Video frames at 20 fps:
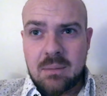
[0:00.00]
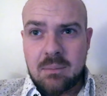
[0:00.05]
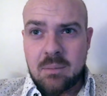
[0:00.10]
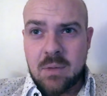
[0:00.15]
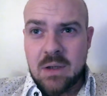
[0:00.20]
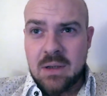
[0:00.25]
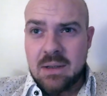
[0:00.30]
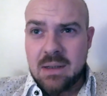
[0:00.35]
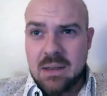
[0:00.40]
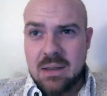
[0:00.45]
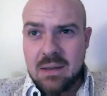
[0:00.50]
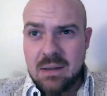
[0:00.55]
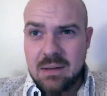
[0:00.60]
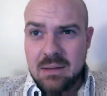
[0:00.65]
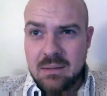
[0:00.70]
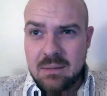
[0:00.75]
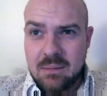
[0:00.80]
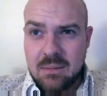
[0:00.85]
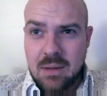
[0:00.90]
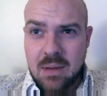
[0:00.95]
But
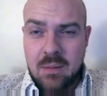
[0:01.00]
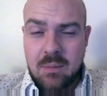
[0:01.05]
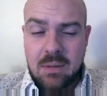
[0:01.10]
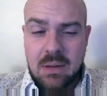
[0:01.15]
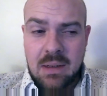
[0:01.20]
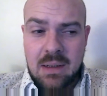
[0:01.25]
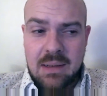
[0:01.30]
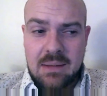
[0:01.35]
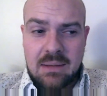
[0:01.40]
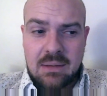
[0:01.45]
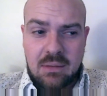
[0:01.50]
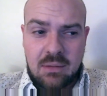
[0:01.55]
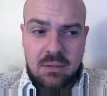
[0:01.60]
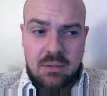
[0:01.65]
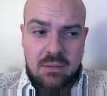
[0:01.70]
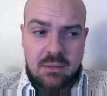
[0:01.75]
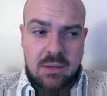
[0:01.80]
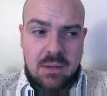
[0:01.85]
yeah, I had it on.